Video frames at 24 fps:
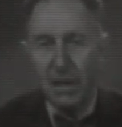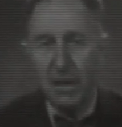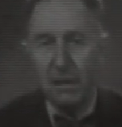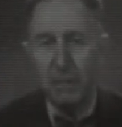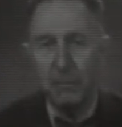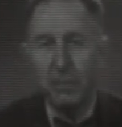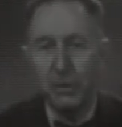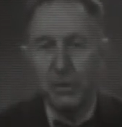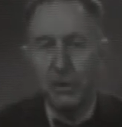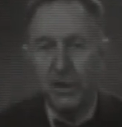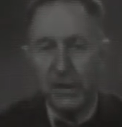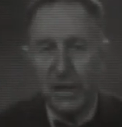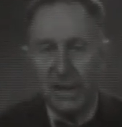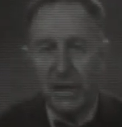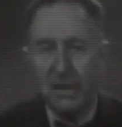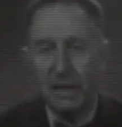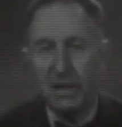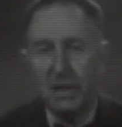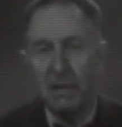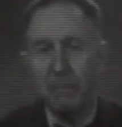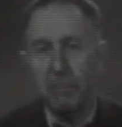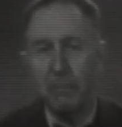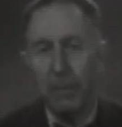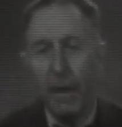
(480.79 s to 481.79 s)
protecting
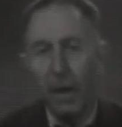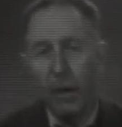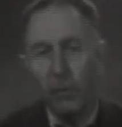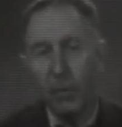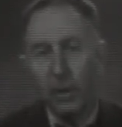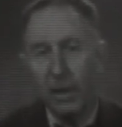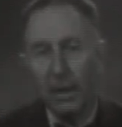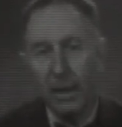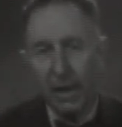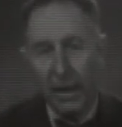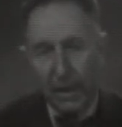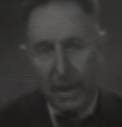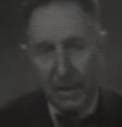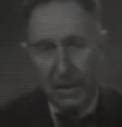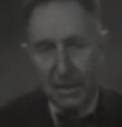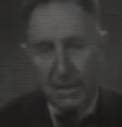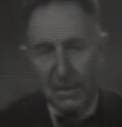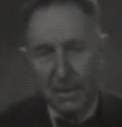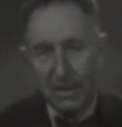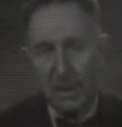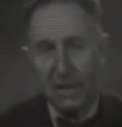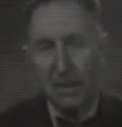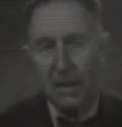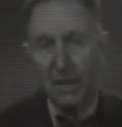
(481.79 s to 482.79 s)
power lines
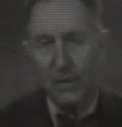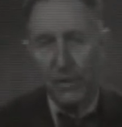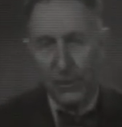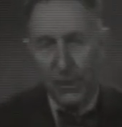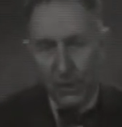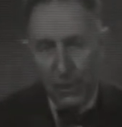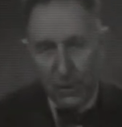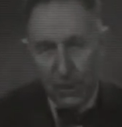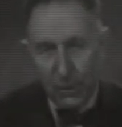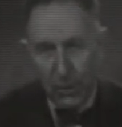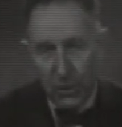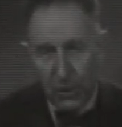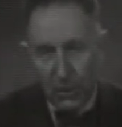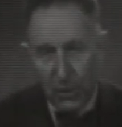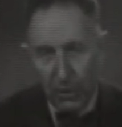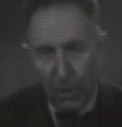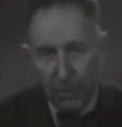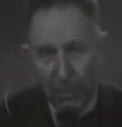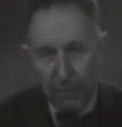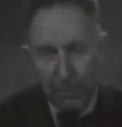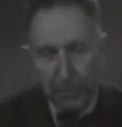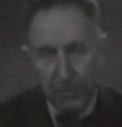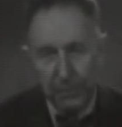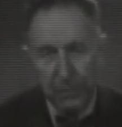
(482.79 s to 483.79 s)
in a thunderstorm.
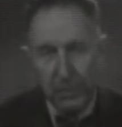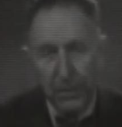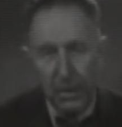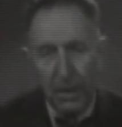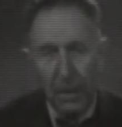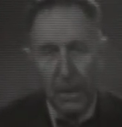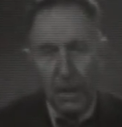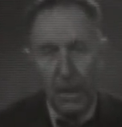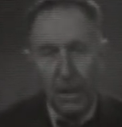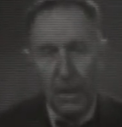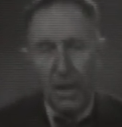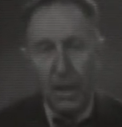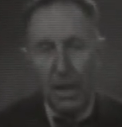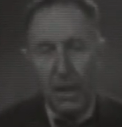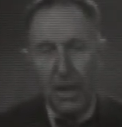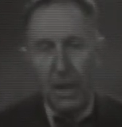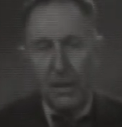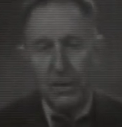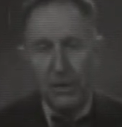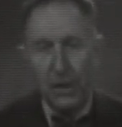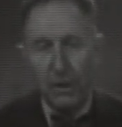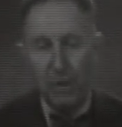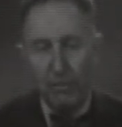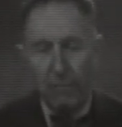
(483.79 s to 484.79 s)
The
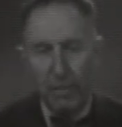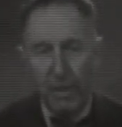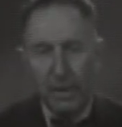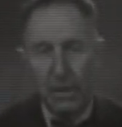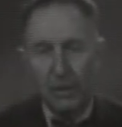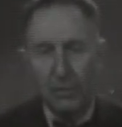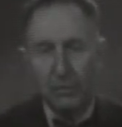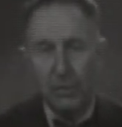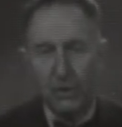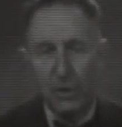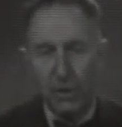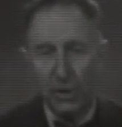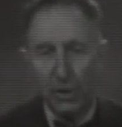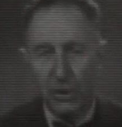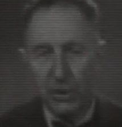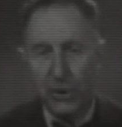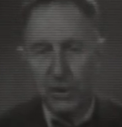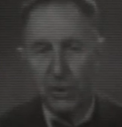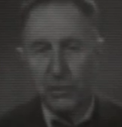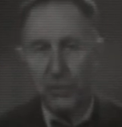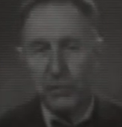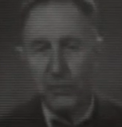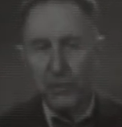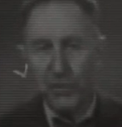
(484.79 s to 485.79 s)
demand was
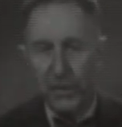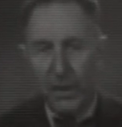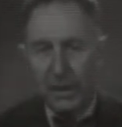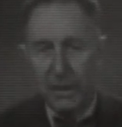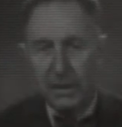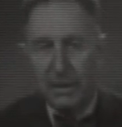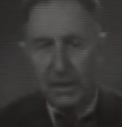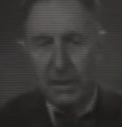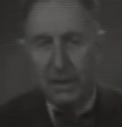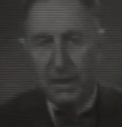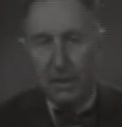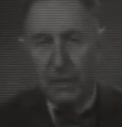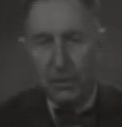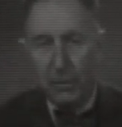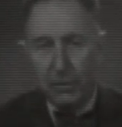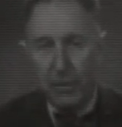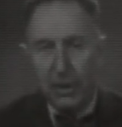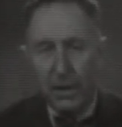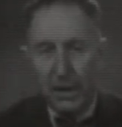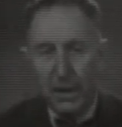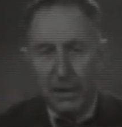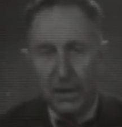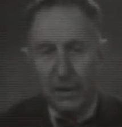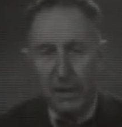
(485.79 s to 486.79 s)
also felt in
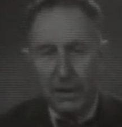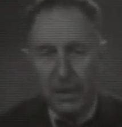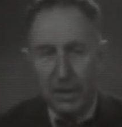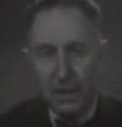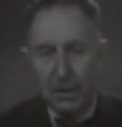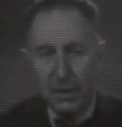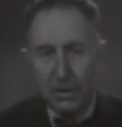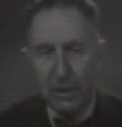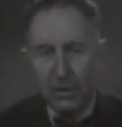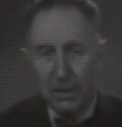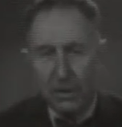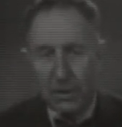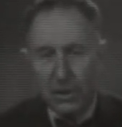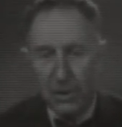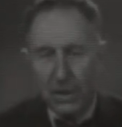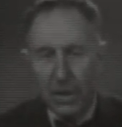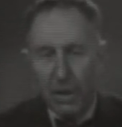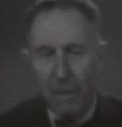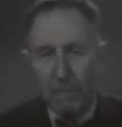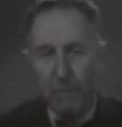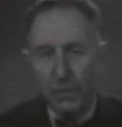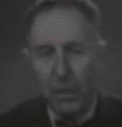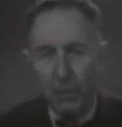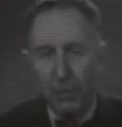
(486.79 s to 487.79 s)
nuclear research,
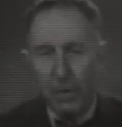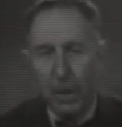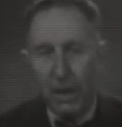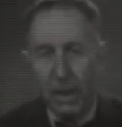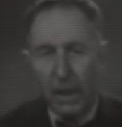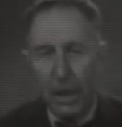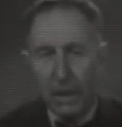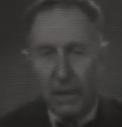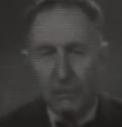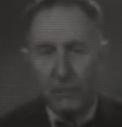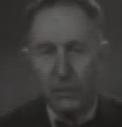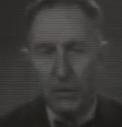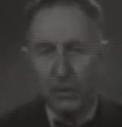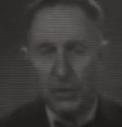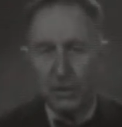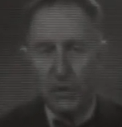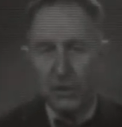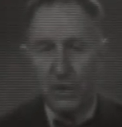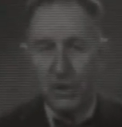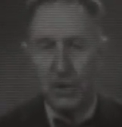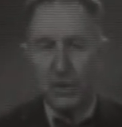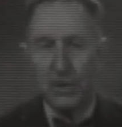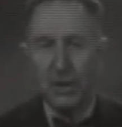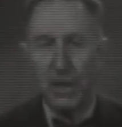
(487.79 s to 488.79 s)
where high
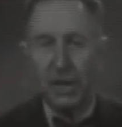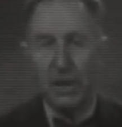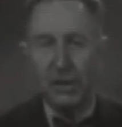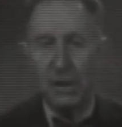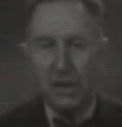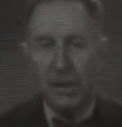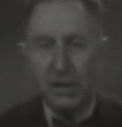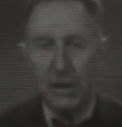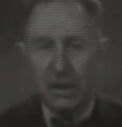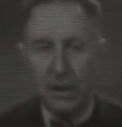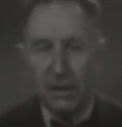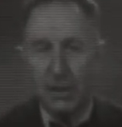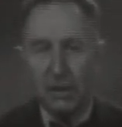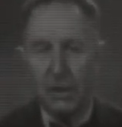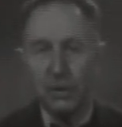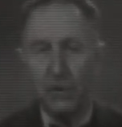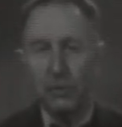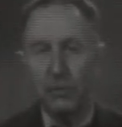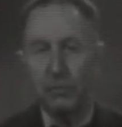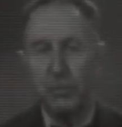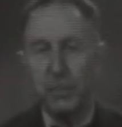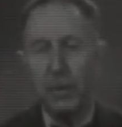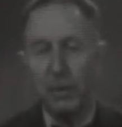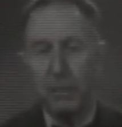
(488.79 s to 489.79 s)
voltages are needed to
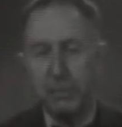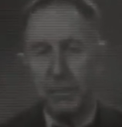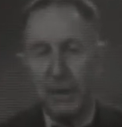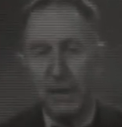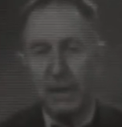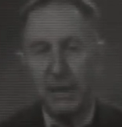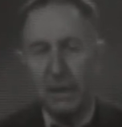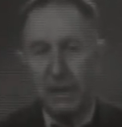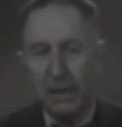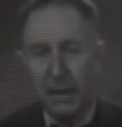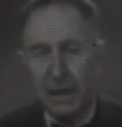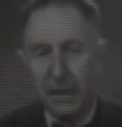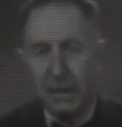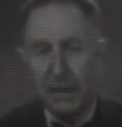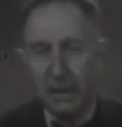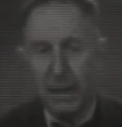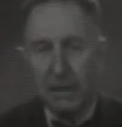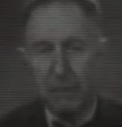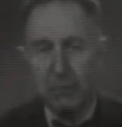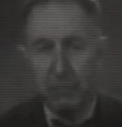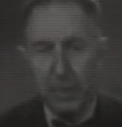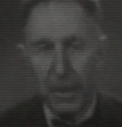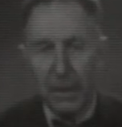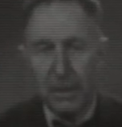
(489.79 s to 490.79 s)
propel electric
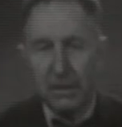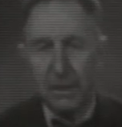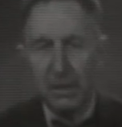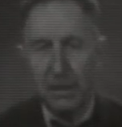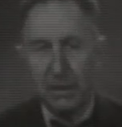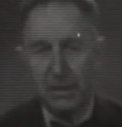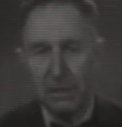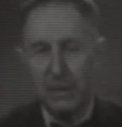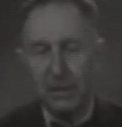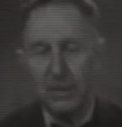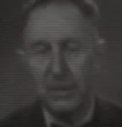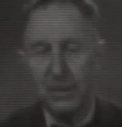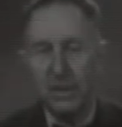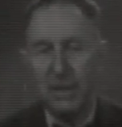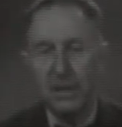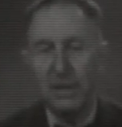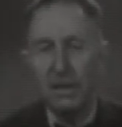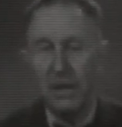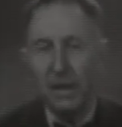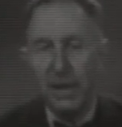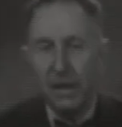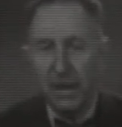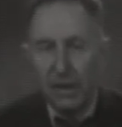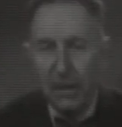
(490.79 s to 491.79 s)
particles in
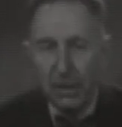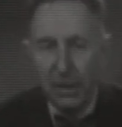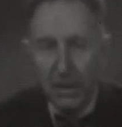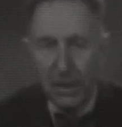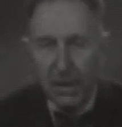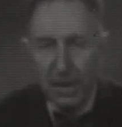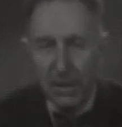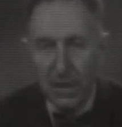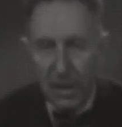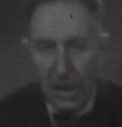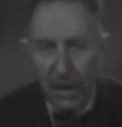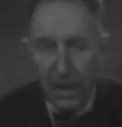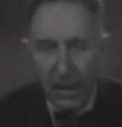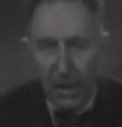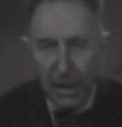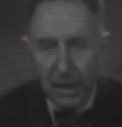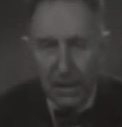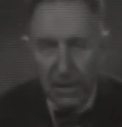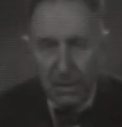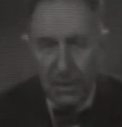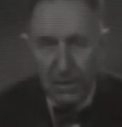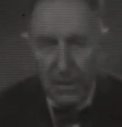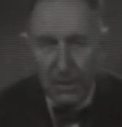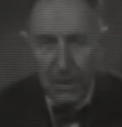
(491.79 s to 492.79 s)
linear
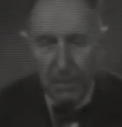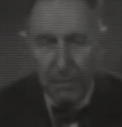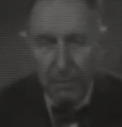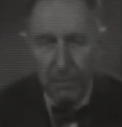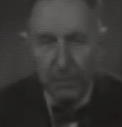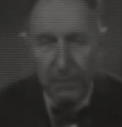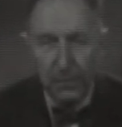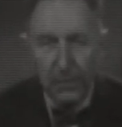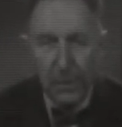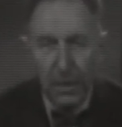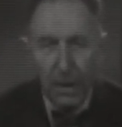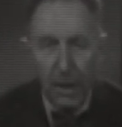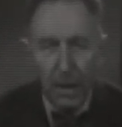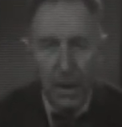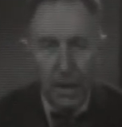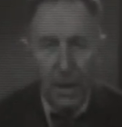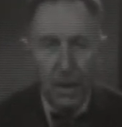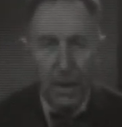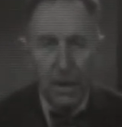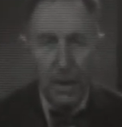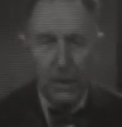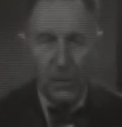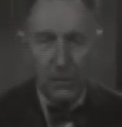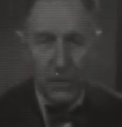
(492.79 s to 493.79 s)
accelerators.
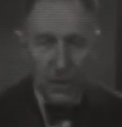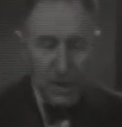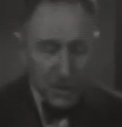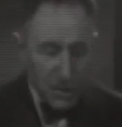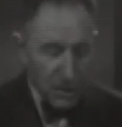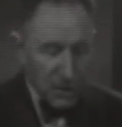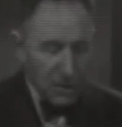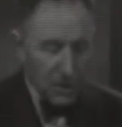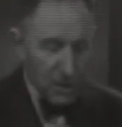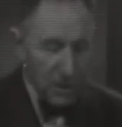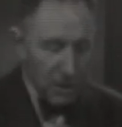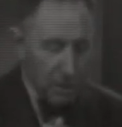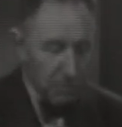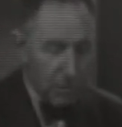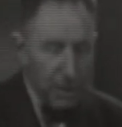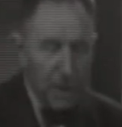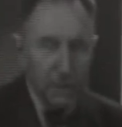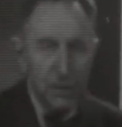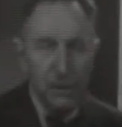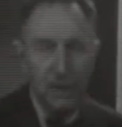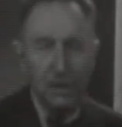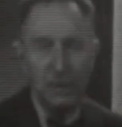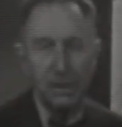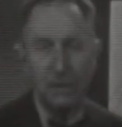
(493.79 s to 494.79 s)
This is a
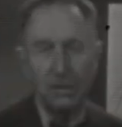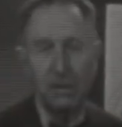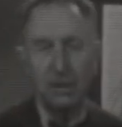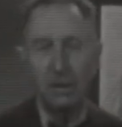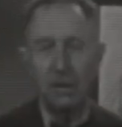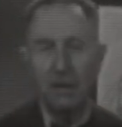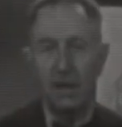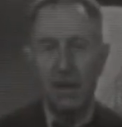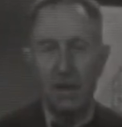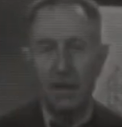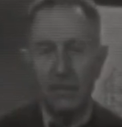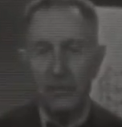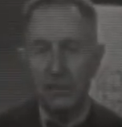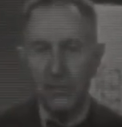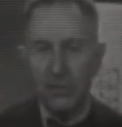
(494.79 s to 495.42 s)
model of